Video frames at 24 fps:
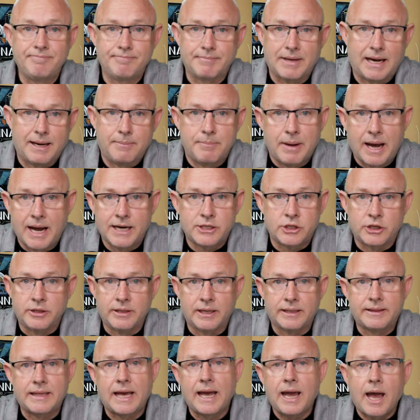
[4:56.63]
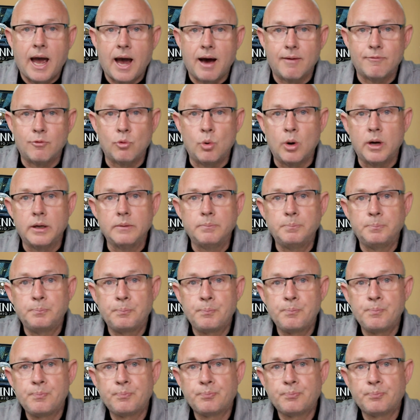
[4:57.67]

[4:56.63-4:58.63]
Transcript: I imagine that they have one.